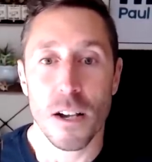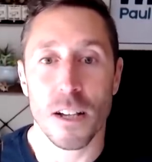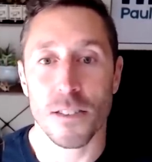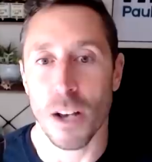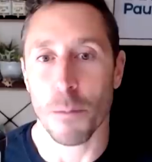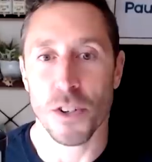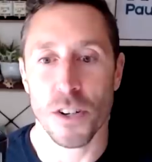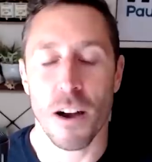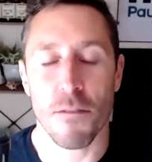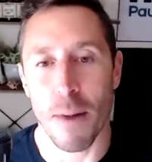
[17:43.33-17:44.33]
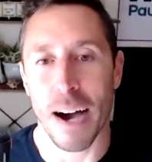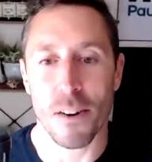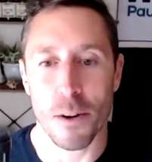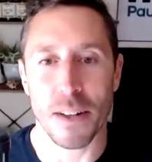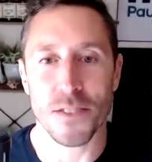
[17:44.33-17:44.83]
consumption of
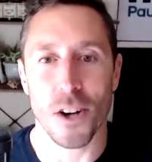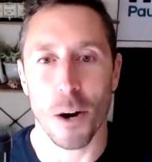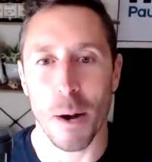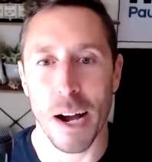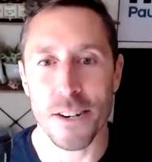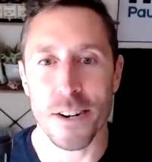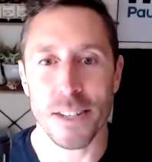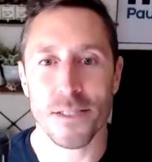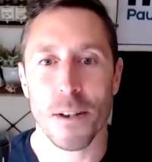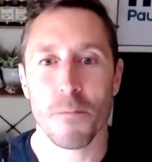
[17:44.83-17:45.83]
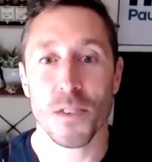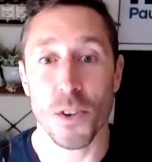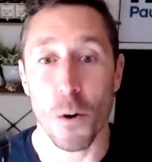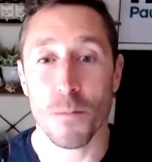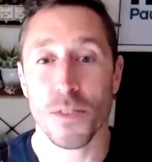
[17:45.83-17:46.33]
moderate amounts of carbohydrates.
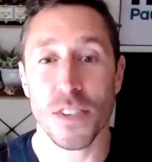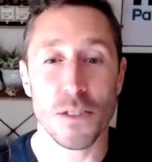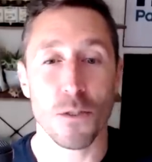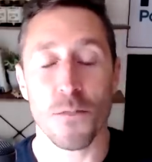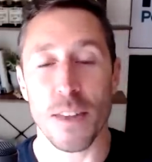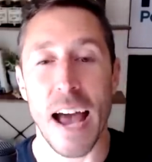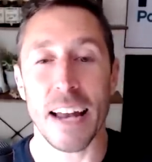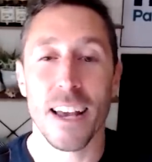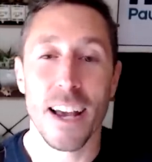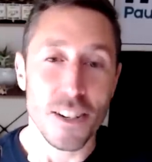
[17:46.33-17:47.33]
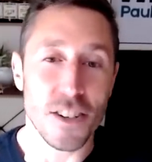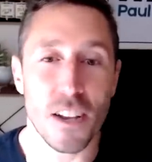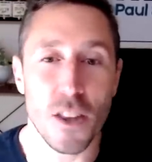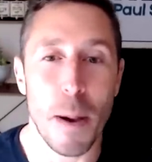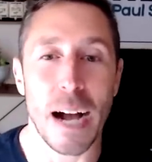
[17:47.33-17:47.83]
So stay tuned for that. Check
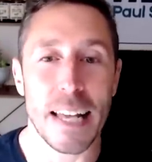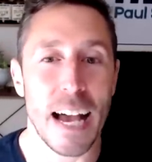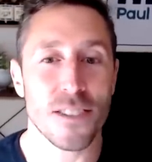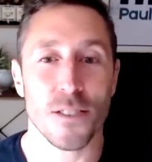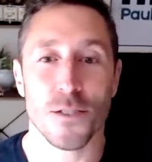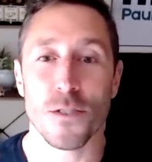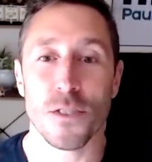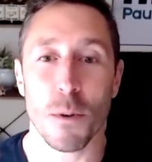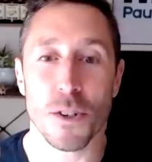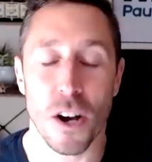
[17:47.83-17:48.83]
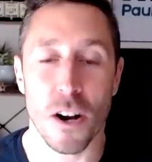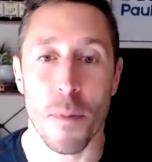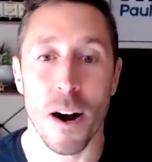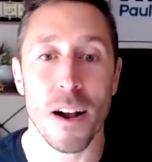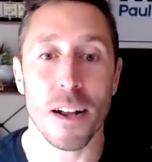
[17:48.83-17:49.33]
out the podcast on Tuesday with Sean
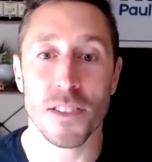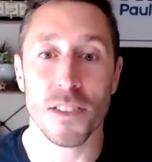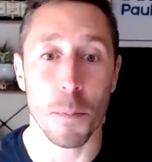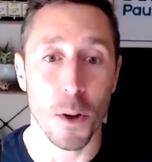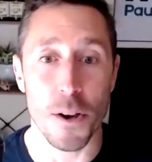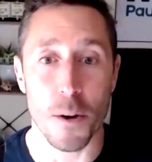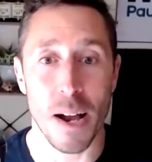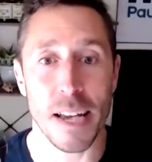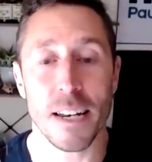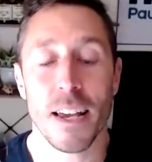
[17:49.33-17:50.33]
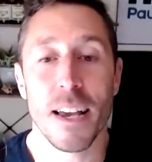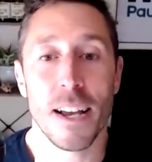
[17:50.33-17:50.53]
O'Mara. It's going to blow your mind.